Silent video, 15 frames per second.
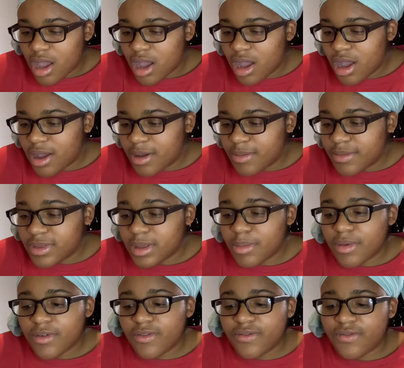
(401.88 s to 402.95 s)
um,
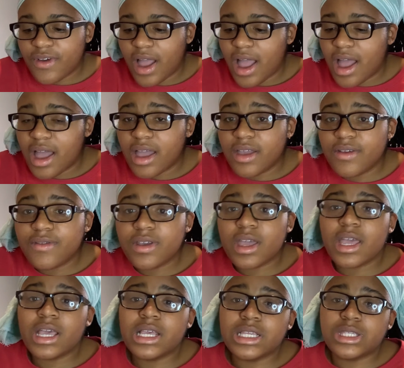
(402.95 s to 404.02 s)
number five
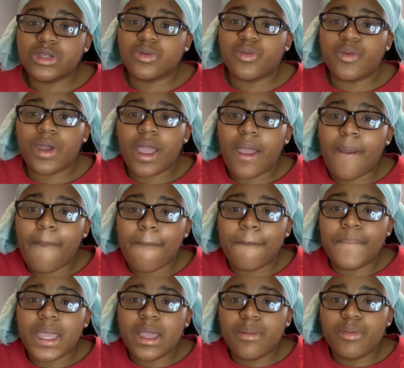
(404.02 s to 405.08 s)
is when
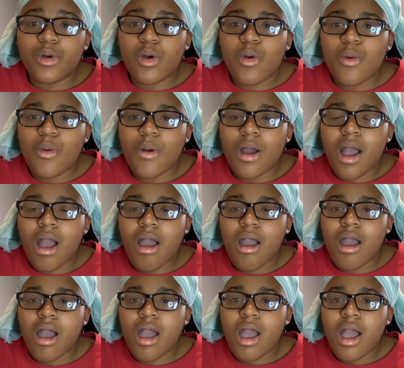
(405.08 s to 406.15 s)
people
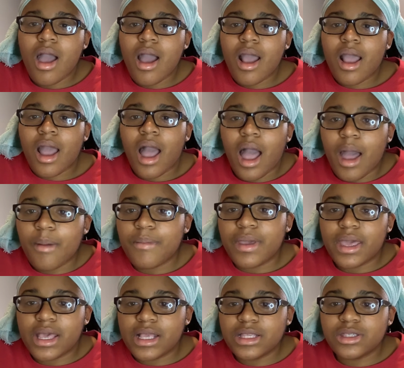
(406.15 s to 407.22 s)

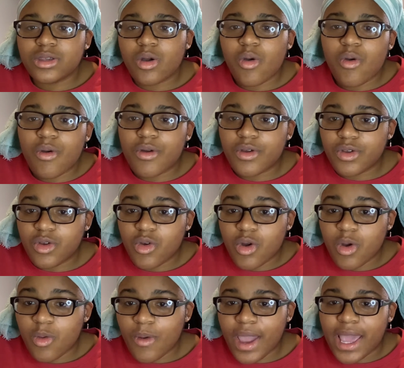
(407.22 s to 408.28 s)
comment on
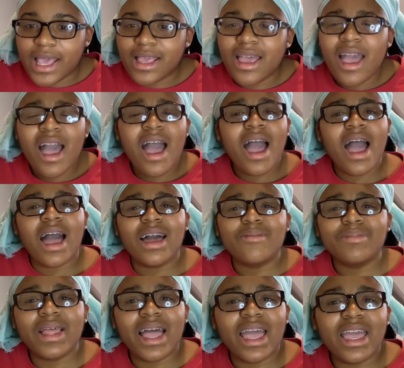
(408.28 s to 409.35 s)
your weight.
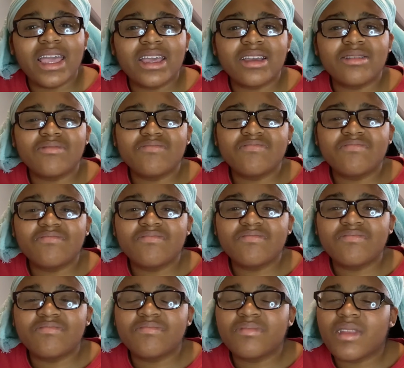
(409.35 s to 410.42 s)
I'm like,
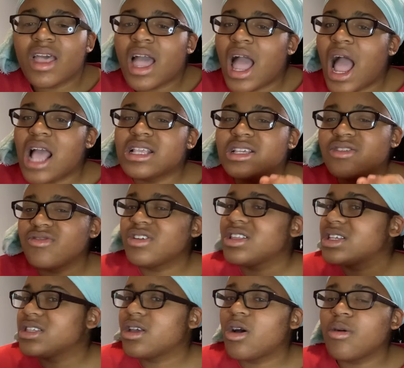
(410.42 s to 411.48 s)
I just
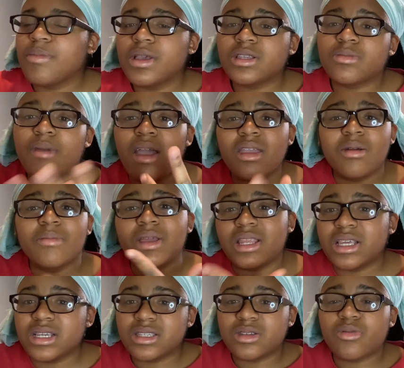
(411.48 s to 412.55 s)
feel as though, bitch, mind your
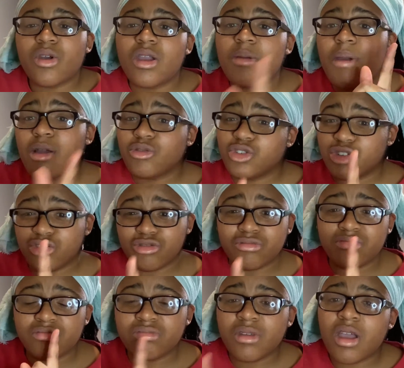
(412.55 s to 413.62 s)
business. Worry about you.